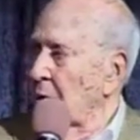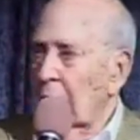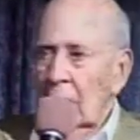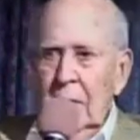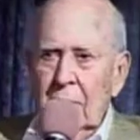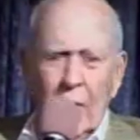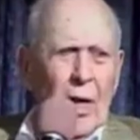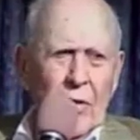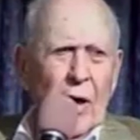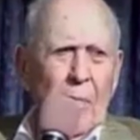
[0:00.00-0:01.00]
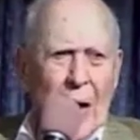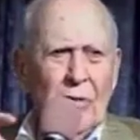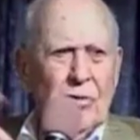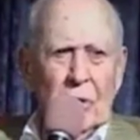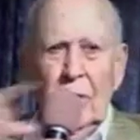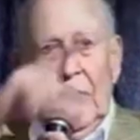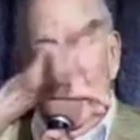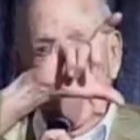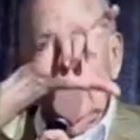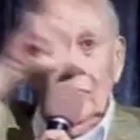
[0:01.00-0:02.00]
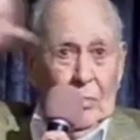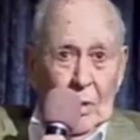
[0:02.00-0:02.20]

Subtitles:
The amounts they've been